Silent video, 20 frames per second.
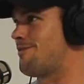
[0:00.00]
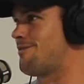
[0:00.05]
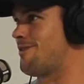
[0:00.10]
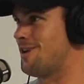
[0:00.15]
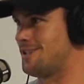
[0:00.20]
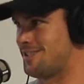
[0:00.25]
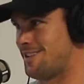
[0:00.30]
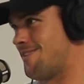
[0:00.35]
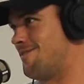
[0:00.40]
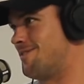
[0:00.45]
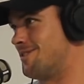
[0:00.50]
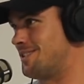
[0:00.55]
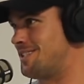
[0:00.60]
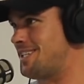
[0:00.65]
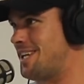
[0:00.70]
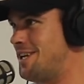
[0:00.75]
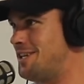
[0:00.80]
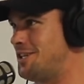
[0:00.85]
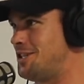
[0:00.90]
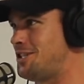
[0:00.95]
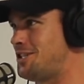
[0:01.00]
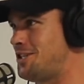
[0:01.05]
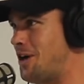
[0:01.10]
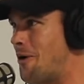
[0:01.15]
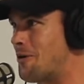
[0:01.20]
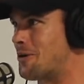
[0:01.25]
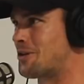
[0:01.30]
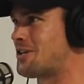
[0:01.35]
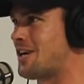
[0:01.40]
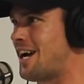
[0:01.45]
offloads, and I want to see you
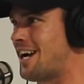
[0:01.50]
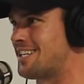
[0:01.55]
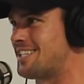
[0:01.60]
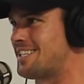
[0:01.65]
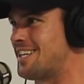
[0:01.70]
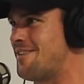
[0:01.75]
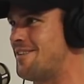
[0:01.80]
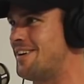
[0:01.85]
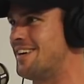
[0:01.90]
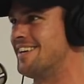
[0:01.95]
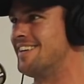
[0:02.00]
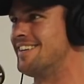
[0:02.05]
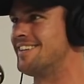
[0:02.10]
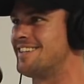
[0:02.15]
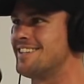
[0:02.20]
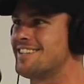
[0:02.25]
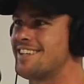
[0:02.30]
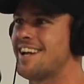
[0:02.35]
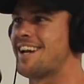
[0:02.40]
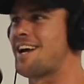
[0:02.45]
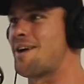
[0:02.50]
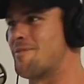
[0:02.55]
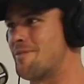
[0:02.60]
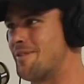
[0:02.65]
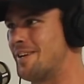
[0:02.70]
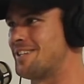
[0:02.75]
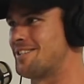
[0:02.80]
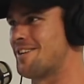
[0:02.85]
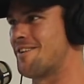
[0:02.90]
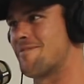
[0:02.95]
shoulder charge someone. Just get a couple
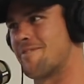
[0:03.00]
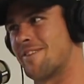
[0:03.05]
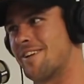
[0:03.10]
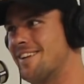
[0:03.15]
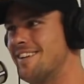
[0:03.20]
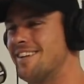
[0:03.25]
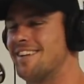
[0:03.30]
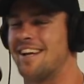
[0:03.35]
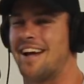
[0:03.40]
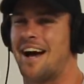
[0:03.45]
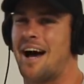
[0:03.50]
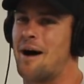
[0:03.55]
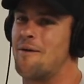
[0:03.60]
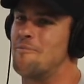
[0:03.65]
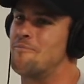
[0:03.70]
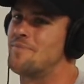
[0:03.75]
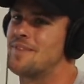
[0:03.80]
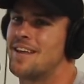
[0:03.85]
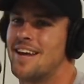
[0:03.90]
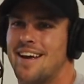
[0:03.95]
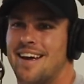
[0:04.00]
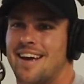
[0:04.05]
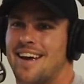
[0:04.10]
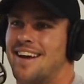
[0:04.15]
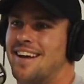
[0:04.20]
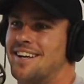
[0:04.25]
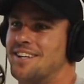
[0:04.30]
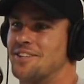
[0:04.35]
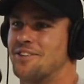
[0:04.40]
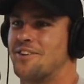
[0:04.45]
of weeks off.
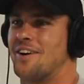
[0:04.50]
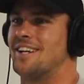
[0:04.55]
It's